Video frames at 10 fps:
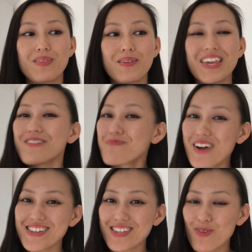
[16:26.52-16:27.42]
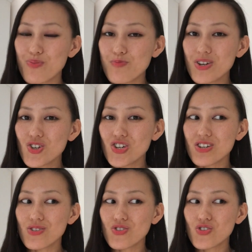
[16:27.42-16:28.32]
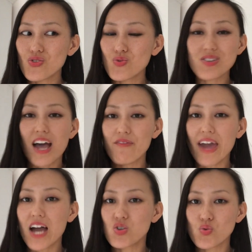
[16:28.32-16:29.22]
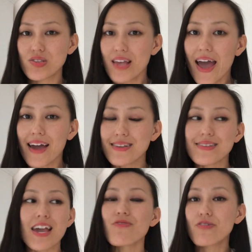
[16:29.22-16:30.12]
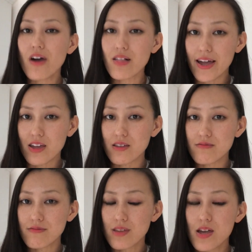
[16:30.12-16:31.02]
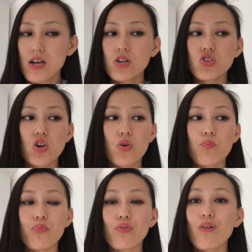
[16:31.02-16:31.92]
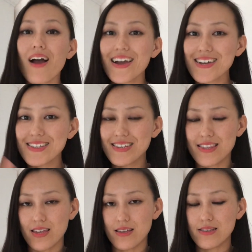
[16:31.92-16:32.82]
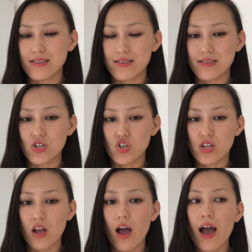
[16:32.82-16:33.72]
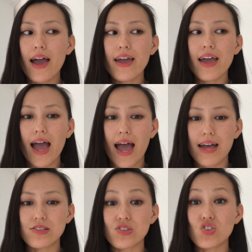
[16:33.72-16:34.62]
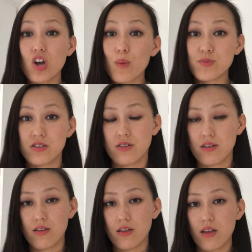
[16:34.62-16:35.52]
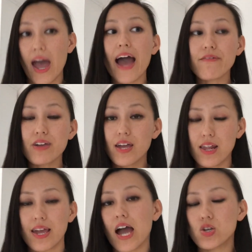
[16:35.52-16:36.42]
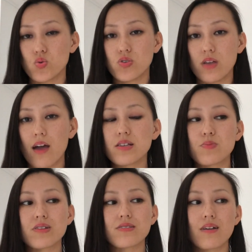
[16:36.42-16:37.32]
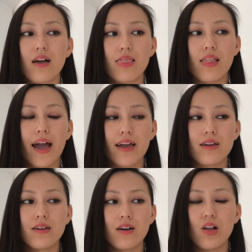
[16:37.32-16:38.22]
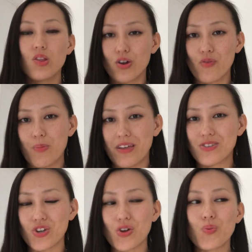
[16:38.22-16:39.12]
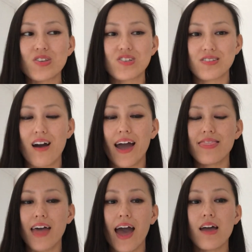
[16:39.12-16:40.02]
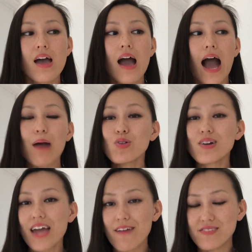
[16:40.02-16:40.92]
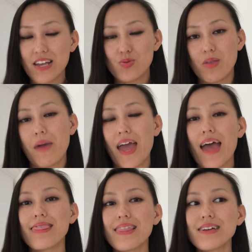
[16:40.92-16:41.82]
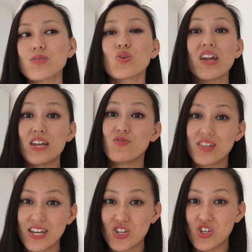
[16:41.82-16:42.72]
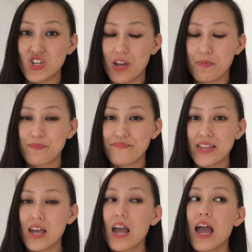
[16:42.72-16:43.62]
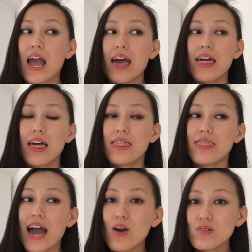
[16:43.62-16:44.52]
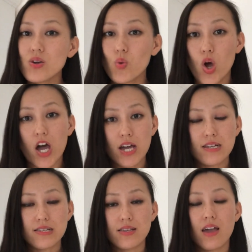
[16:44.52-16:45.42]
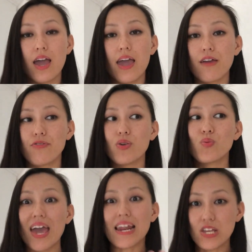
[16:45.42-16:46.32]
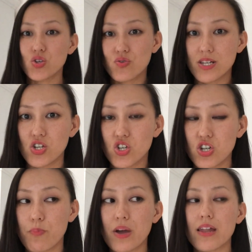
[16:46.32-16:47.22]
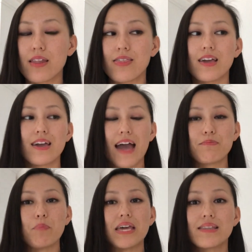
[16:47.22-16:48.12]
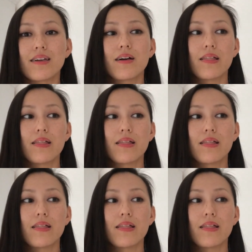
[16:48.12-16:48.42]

give myself permission to just have casual sex if I felt like it. So prior to this decision, I had stopped having any casual sex because, like a lot of women do, we decide that I'm not going to have sex with a man unless we're in a relationship. That only works if you get into a relationship, but it had been